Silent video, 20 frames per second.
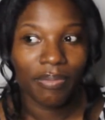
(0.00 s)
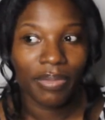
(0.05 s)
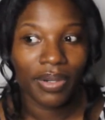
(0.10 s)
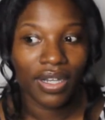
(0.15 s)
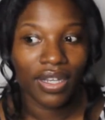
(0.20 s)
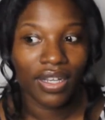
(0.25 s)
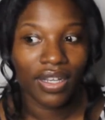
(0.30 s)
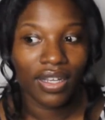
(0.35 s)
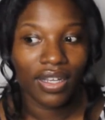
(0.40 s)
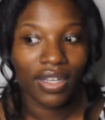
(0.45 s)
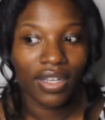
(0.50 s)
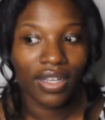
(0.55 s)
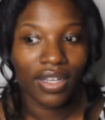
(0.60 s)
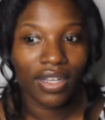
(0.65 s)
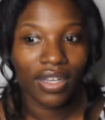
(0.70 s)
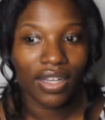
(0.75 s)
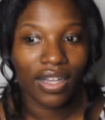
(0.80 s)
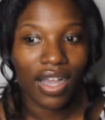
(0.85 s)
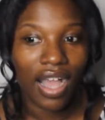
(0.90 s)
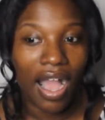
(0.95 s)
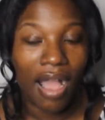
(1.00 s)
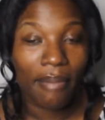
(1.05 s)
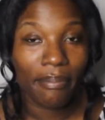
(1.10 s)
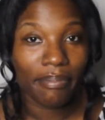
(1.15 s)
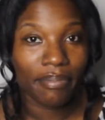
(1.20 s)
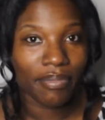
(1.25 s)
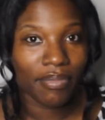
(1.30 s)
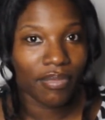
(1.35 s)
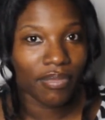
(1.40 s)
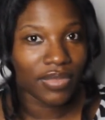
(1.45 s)
but
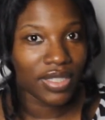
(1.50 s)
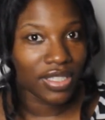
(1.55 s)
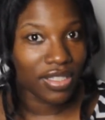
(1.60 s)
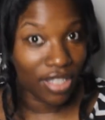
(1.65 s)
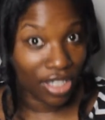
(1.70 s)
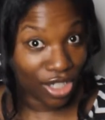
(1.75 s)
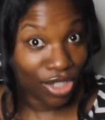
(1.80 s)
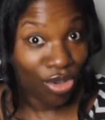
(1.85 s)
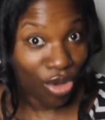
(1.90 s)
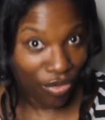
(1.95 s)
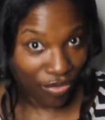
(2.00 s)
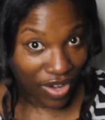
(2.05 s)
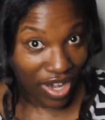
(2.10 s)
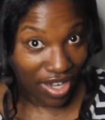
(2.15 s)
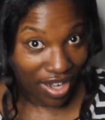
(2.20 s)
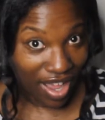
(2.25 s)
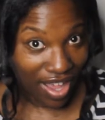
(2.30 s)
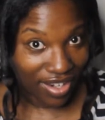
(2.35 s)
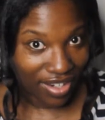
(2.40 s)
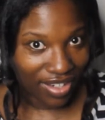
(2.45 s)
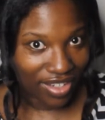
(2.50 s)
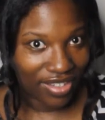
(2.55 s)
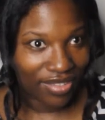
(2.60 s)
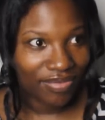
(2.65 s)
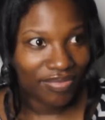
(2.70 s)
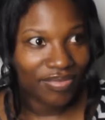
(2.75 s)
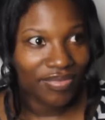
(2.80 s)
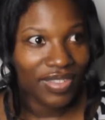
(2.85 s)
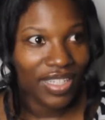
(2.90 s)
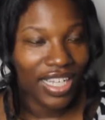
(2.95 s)
I'm still in North
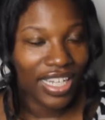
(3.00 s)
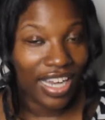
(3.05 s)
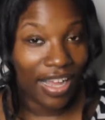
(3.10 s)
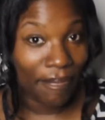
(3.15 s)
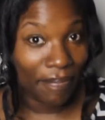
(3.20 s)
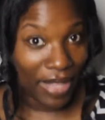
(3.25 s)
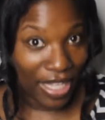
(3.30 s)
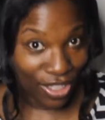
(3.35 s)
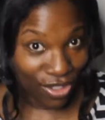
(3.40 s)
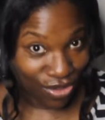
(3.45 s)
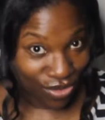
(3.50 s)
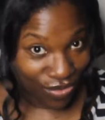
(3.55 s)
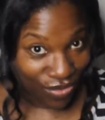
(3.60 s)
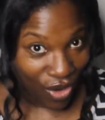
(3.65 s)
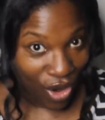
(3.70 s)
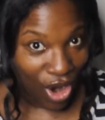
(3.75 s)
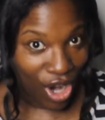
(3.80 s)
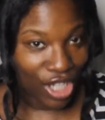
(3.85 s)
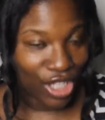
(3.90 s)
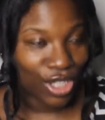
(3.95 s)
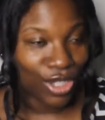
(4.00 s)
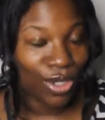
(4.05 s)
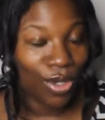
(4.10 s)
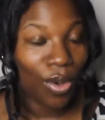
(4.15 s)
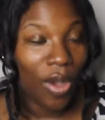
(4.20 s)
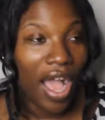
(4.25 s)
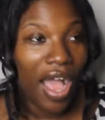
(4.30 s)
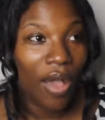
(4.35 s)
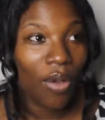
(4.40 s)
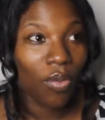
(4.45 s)
Carolina. and I'm not too far,
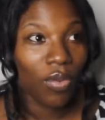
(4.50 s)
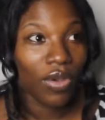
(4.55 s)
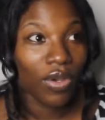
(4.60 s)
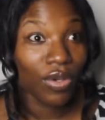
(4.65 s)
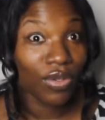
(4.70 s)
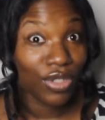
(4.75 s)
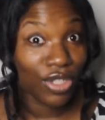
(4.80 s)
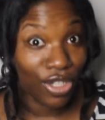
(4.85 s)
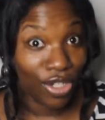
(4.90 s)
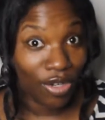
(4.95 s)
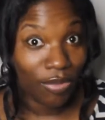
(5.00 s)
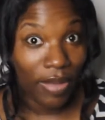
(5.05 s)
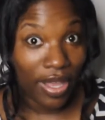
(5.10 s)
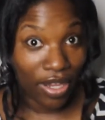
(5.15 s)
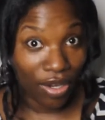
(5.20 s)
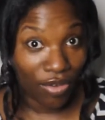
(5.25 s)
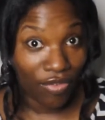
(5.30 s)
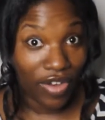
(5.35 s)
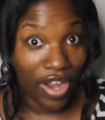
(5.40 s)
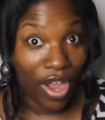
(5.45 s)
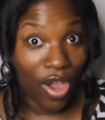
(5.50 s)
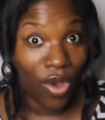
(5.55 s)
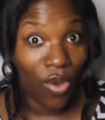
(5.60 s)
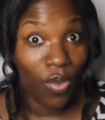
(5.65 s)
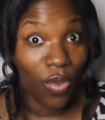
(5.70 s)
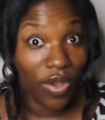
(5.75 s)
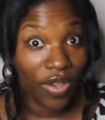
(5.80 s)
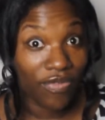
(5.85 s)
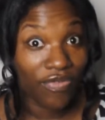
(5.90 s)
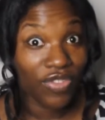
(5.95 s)
so I will turn back
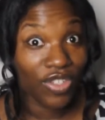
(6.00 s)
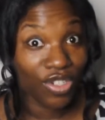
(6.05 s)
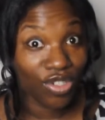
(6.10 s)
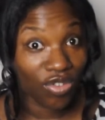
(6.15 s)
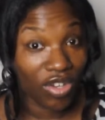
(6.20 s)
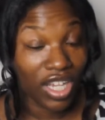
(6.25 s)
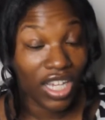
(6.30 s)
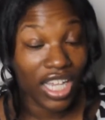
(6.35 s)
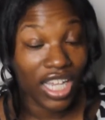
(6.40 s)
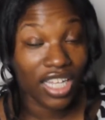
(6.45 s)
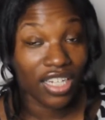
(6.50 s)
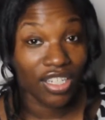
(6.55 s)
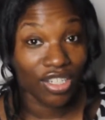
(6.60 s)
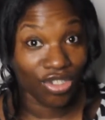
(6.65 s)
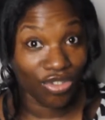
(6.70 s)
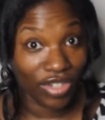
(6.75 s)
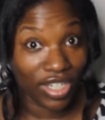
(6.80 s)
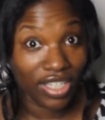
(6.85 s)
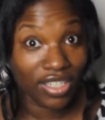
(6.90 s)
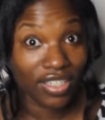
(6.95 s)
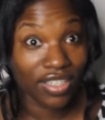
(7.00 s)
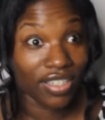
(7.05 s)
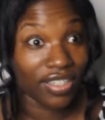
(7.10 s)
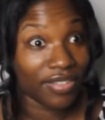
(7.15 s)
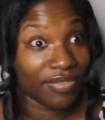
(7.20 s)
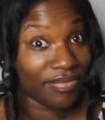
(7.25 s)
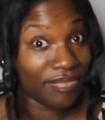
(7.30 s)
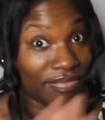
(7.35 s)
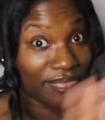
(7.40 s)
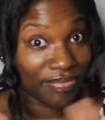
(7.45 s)
around with the truck and the trailer.